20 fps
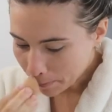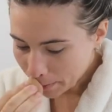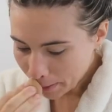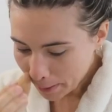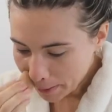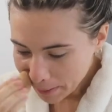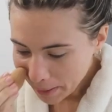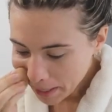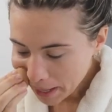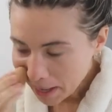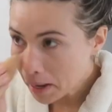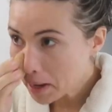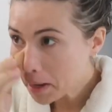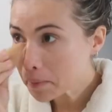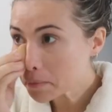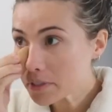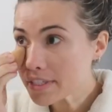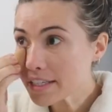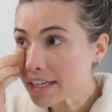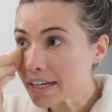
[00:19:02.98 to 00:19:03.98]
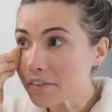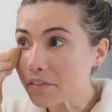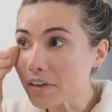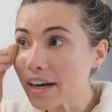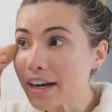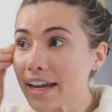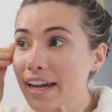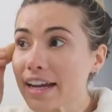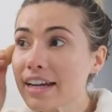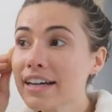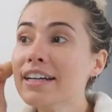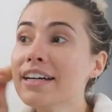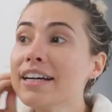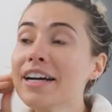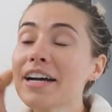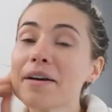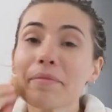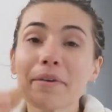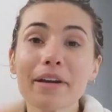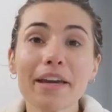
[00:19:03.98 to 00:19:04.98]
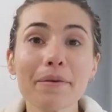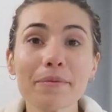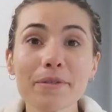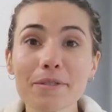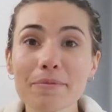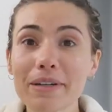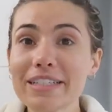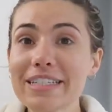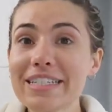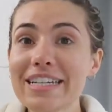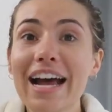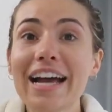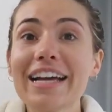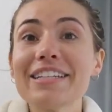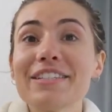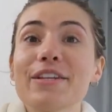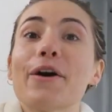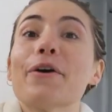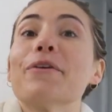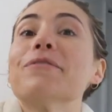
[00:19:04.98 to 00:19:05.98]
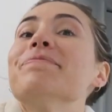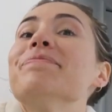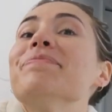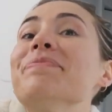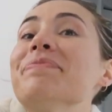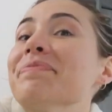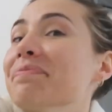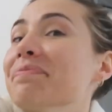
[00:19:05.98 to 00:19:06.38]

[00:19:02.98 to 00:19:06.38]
But yeah, I'm just getting ready. My camera's about to die, so.